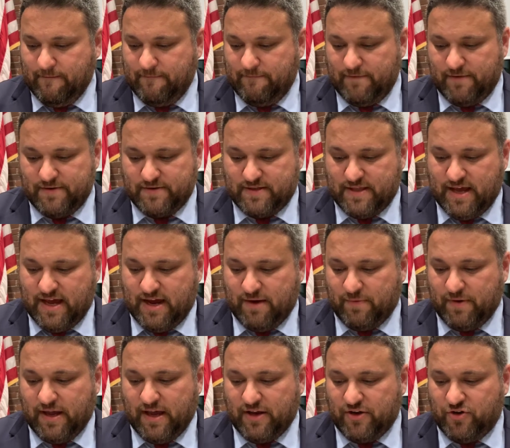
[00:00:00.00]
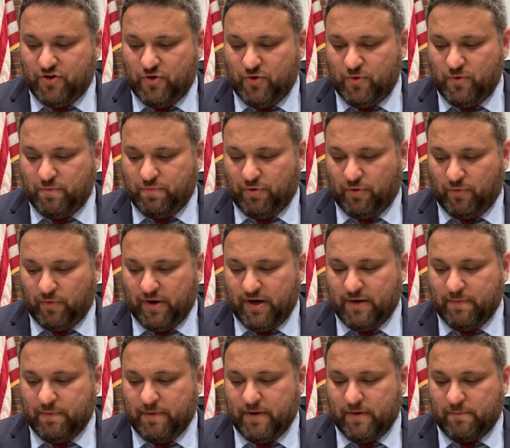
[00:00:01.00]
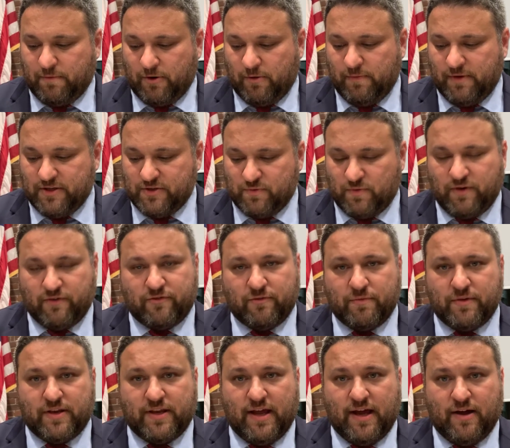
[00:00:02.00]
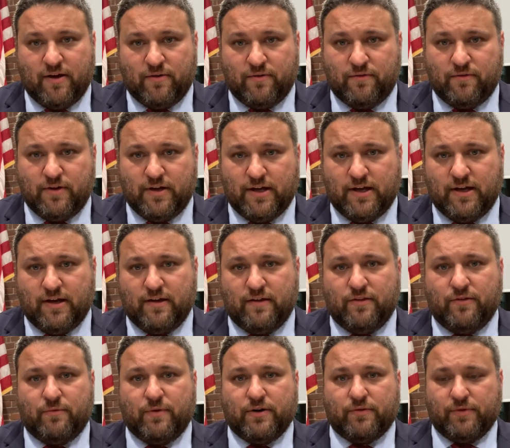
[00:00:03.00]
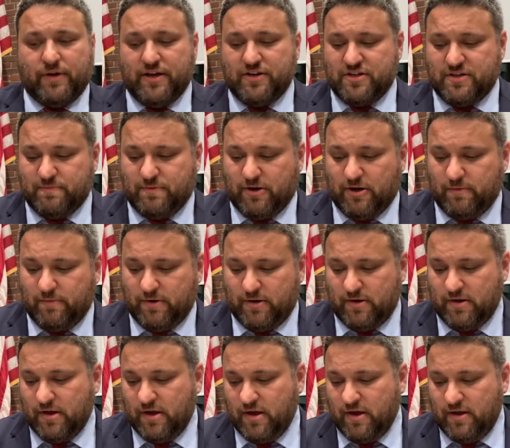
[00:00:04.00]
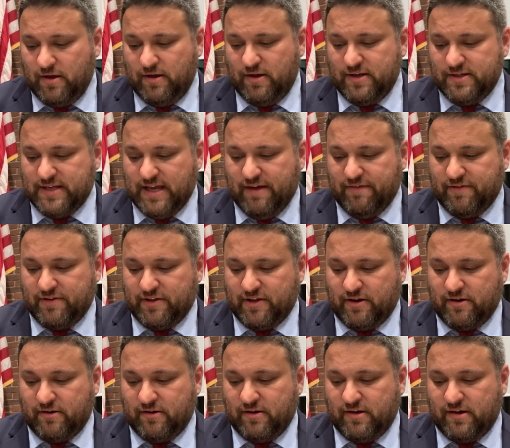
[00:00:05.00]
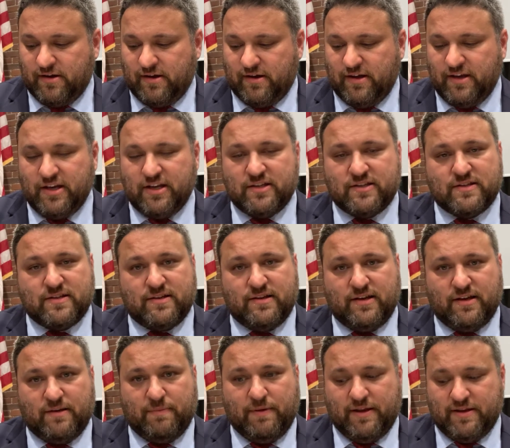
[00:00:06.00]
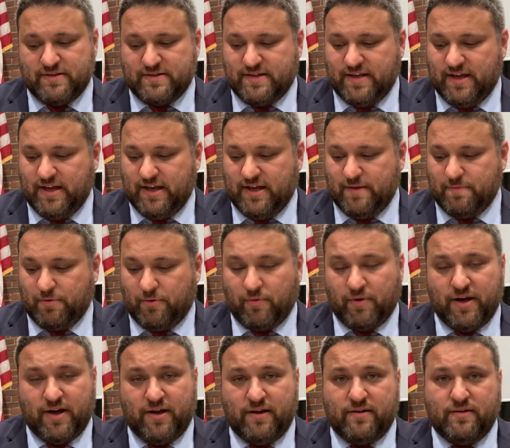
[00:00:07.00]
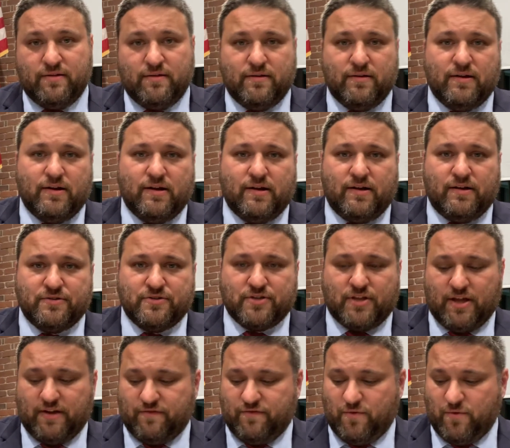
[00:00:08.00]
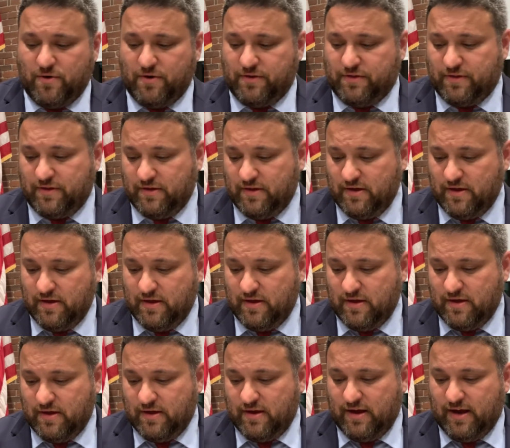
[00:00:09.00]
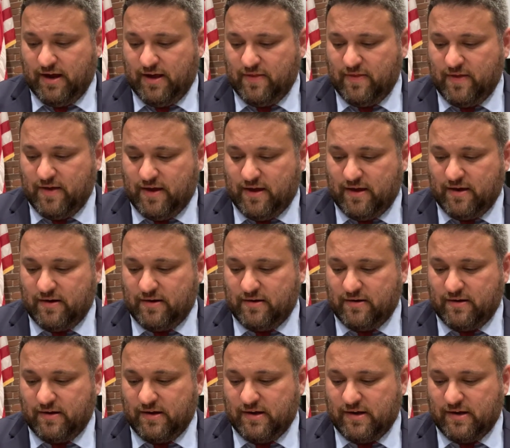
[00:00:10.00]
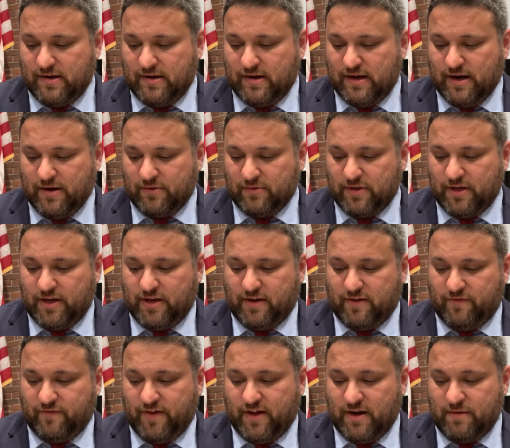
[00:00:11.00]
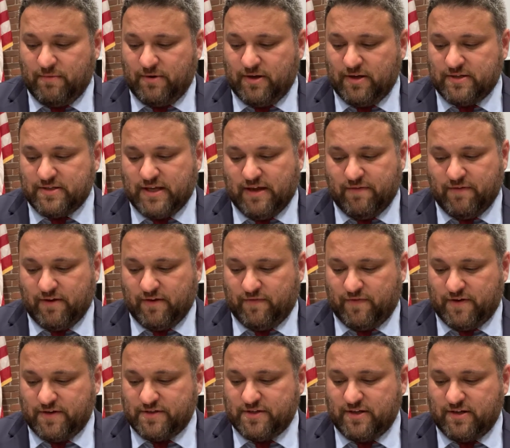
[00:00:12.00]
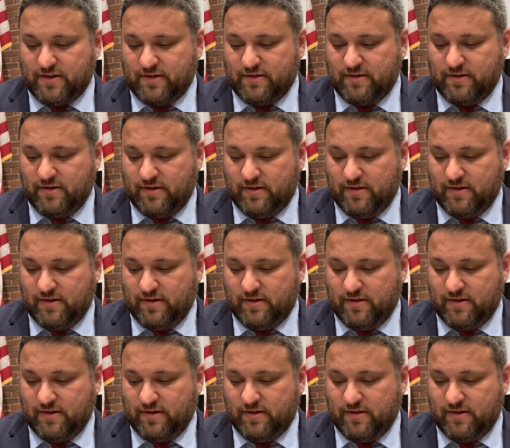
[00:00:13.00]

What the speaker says: there's that. We had two parade permits, one from the town. The recreation department is having their Independence Day parade on July 4th. And then Our Lady of Fatima is having a festa.